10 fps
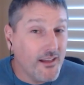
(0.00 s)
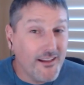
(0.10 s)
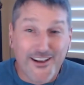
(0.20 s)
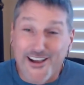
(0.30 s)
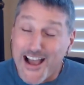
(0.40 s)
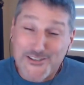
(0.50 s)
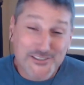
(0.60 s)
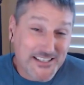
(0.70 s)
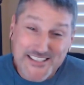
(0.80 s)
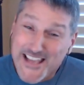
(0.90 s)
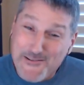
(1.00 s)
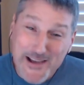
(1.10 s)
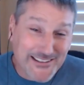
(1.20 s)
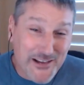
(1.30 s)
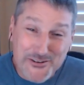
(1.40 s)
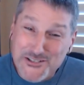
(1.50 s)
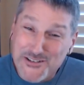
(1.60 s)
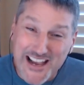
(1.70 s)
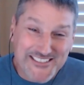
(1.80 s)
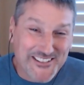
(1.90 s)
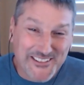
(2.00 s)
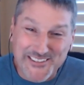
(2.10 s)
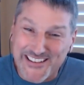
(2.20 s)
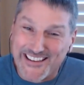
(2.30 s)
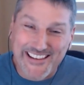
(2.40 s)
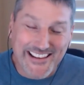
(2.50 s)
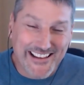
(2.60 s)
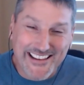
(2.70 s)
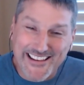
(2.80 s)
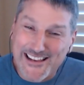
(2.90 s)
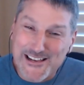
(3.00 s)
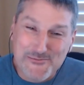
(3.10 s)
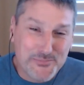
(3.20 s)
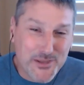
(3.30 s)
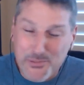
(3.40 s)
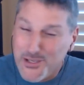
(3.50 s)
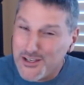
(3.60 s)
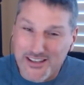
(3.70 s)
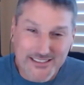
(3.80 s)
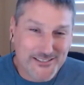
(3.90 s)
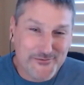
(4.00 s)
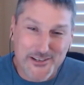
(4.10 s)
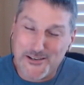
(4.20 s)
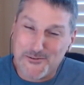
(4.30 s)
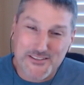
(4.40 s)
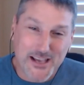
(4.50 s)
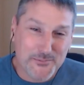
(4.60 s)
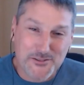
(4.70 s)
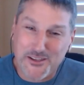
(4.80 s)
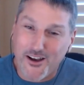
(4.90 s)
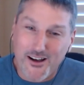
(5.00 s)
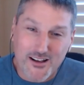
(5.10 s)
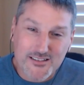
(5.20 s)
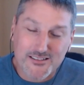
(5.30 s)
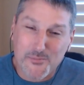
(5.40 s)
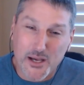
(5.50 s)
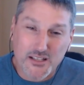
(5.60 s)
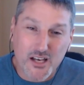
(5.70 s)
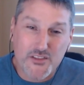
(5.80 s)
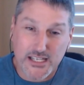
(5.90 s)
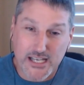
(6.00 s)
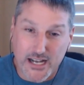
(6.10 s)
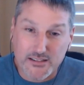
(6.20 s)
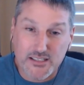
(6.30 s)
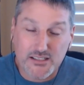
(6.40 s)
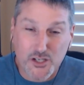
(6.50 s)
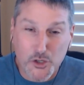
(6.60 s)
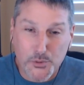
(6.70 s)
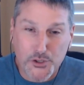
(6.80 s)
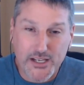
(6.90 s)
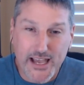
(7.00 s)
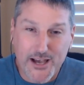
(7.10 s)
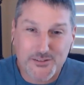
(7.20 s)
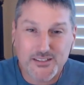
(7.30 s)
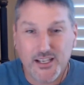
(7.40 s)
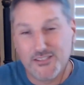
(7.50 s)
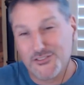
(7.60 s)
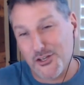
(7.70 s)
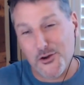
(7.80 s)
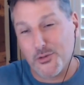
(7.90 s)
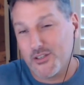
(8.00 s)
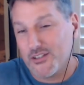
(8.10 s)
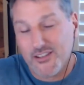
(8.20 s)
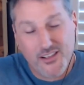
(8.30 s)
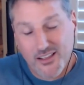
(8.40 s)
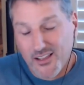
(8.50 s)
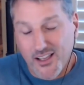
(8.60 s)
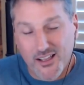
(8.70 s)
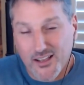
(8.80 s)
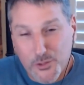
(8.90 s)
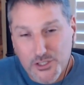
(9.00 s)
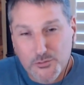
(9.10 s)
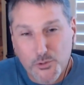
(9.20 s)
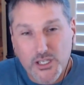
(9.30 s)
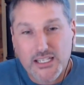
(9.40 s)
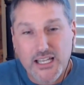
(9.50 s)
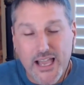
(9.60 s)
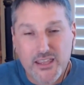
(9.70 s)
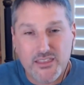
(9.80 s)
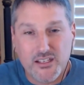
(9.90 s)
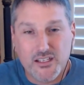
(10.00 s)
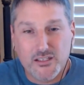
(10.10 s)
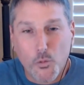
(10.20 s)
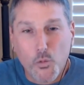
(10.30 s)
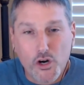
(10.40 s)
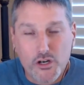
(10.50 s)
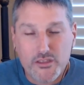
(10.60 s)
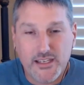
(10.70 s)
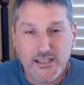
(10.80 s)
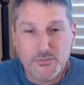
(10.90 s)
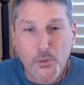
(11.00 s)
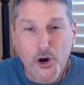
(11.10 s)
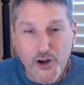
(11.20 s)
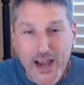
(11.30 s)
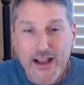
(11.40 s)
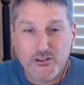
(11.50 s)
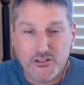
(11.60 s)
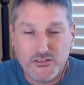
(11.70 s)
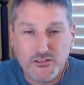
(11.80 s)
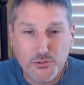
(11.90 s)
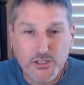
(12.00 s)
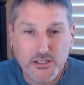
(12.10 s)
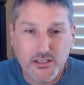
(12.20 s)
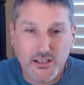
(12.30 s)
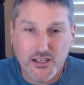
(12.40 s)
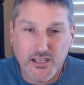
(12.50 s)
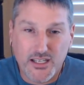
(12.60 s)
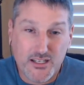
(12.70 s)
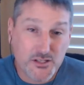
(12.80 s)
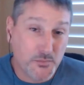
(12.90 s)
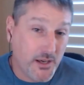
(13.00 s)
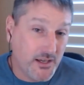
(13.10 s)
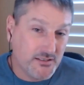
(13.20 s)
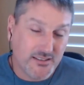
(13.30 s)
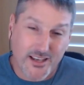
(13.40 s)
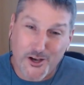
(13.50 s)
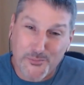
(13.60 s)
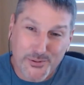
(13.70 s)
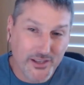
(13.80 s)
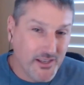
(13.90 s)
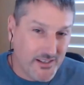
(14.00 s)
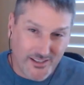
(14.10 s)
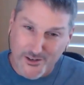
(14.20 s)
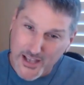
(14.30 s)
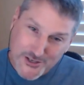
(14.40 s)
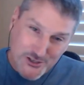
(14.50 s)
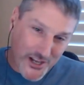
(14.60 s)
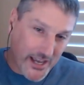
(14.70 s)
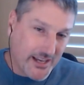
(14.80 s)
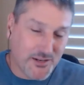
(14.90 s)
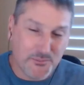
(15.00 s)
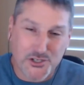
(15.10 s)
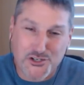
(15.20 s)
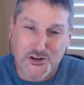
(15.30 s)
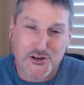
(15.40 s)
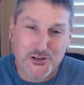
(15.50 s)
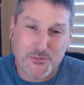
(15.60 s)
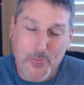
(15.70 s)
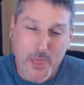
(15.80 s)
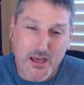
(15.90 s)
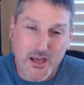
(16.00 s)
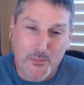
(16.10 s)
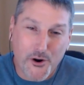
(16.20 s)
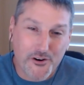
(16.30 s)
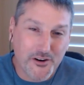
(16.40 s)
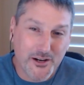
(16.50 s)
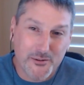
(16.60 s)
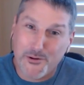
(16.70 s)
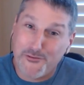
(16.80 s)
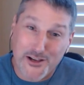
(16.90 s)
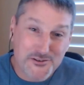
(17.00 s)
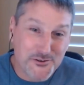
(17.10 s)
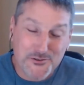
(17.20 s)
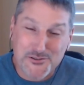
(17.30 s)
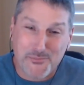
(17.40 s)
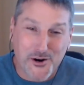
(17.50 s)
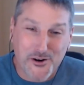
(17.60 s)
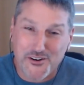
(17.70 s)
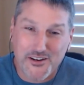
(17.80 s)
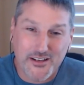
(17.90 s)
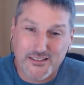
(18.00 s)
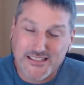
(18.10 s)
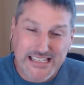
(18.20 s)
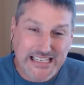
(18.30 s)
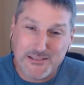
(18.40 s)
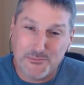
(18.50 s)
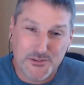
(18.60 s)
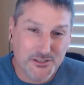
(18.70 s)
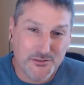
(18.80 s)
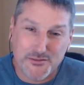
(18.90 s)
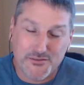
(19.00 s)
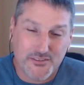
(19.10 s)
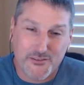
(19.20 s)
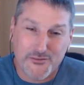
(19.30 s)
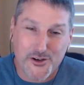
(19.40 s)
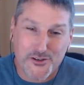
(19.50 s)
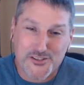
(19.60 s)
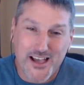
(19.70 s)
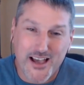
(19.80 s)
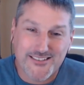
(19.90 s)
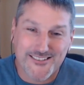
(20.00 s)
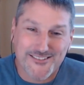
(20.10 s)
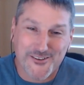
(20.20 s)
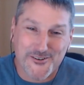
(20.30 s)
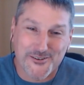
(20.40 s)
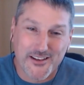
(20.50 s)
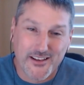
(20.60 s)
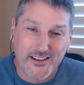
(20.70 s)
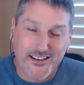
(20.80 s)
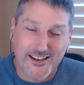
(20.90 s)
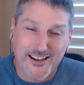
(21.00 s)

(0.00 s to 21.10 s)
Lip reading: I'd just like to say I love what you guys are doing. The PLX event was absolutely awesome. I love the content that you're putting out. And so we just really like the work that Partner Hacker is doing in this space to help educate and mature partnering professionals and partnering teams of all sizes. So I